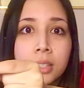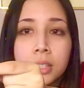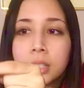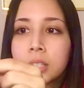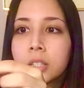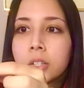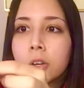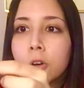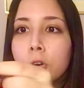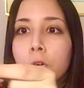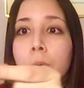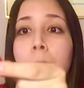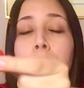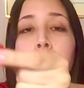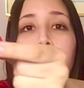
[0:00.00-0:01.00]

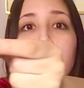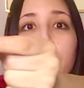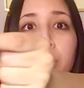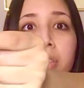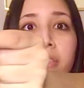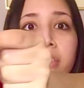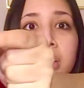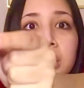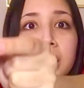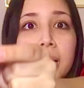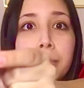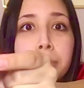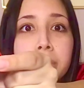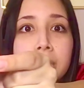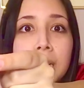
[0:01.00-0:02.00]
so both of the
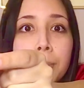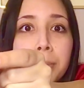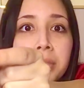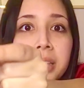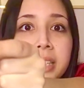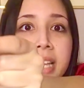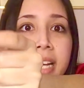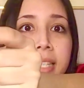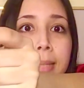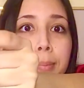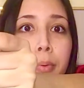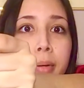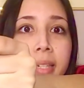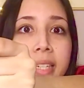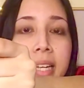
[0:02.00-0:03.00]
lumps are up and the tiny
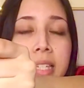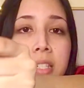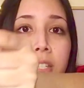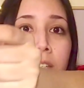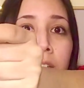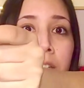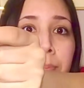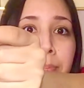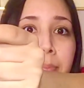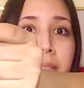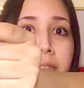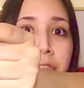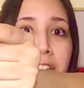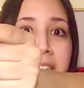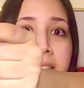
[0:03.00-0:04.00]
pointy ends are on
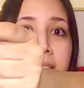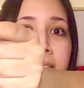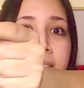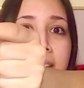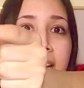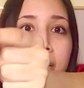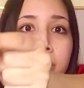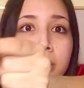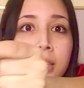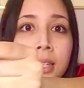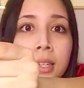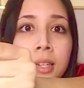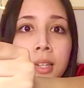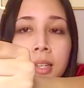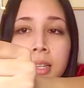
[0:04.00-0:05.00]
facing down,
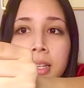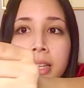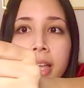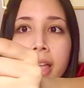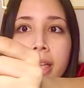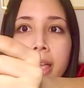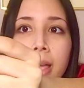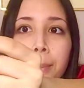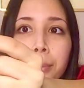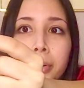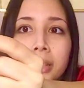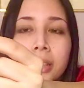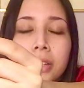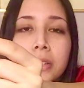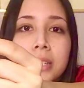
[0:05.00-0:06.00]
and
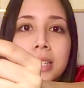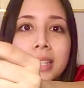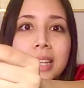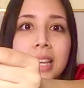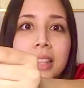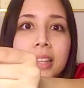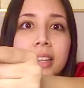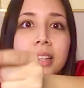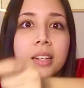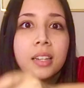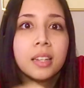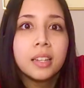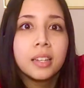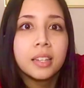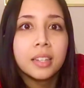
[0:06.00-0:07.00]
put those together
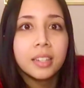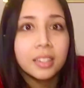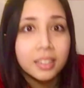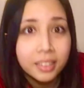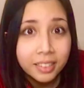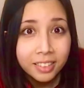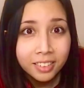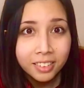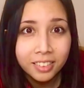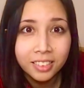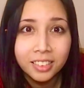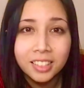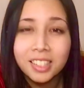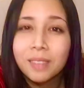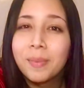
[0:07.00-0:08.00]

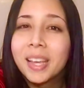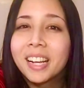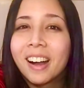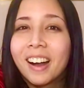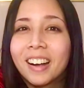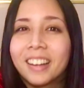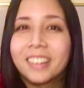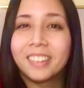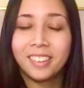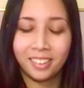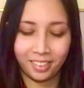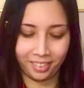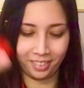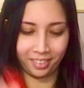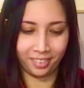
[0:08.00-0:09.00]
to make a heart.
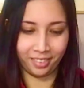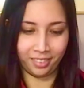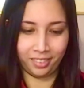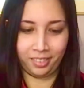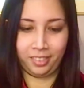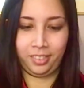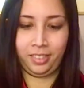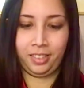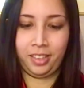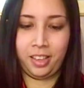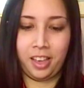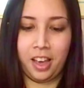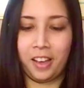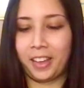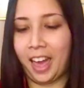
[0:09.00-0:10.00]

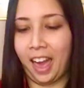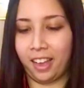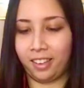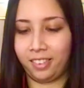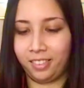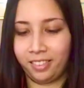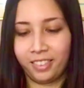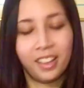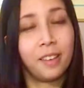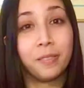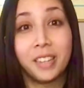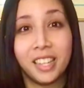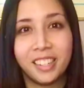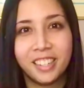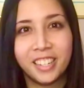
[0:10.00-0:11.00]
Okay, I'm
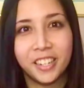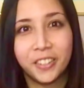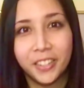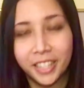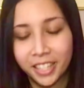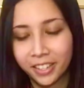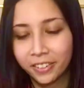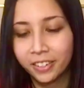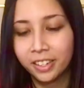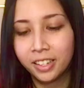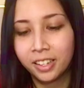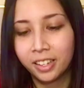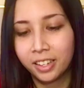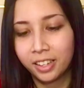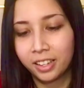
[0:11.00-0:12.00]
done showing you.
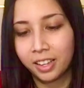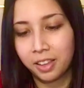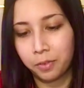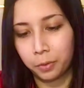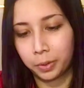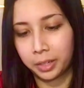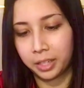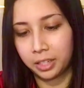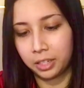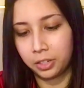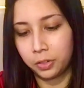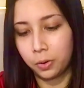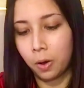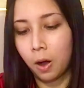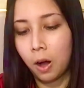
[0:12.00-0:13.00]
We're gonna
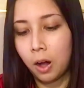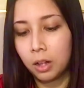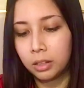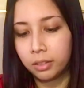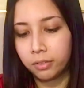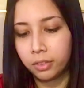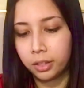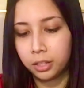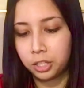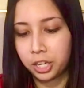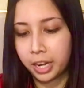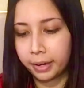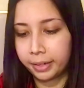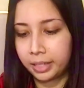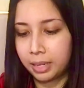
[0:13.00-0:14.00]
do all of the
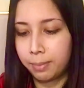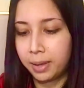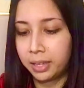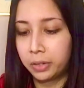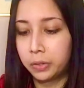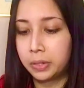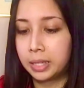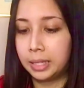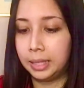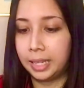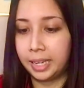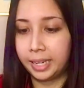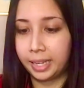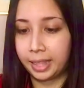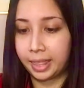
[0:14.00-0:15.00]
cherry tomatoes
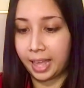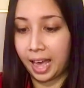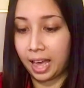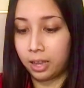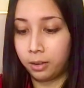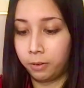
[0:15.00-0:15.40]
like that.